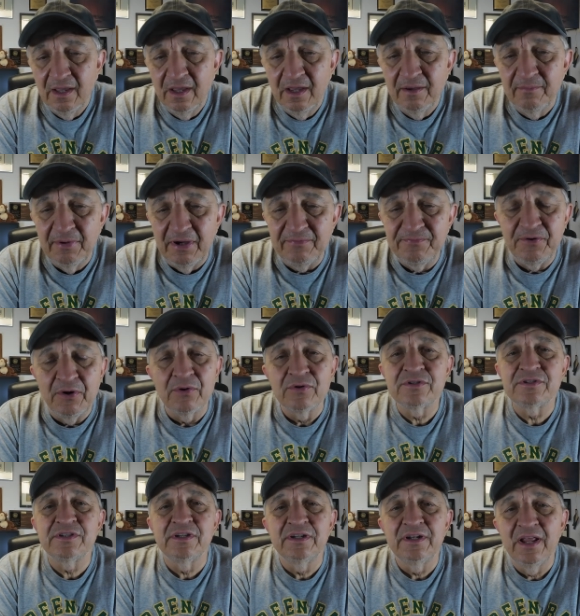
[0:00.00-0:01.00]
And my
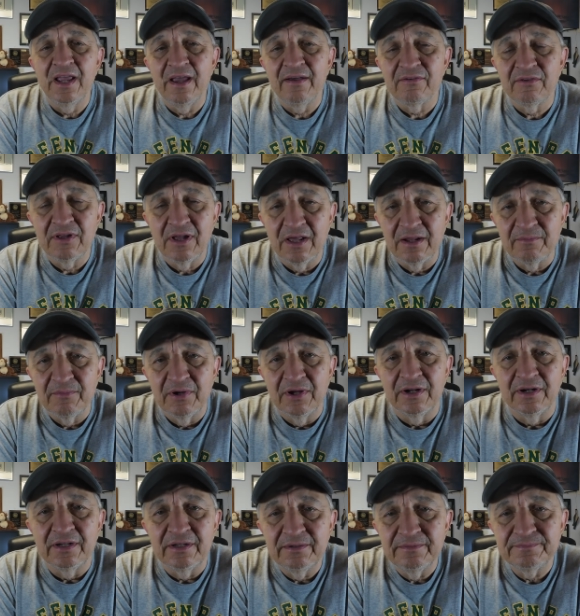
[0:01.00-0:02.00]
folks didn't have a lot of
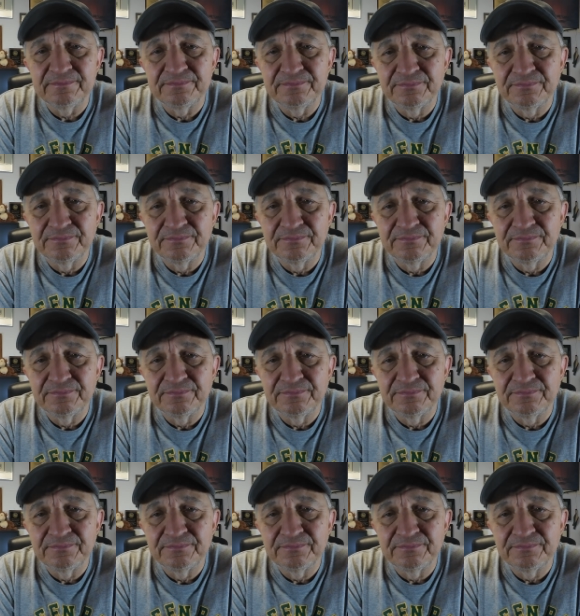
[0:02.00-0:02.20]
money.